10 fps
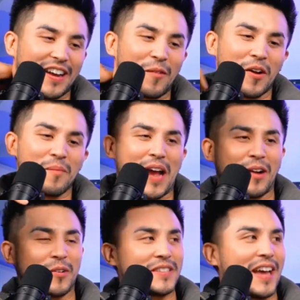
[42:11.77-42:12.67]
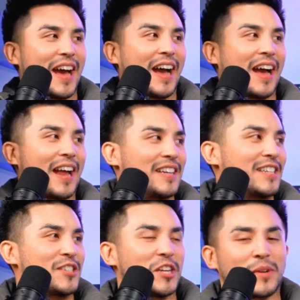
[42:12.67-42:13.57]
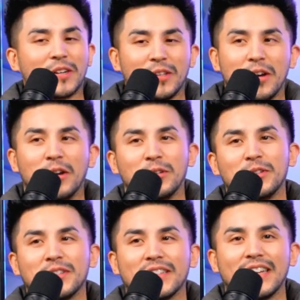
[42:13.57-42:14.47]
and I wore a backwards hat. I didn't change my clothes.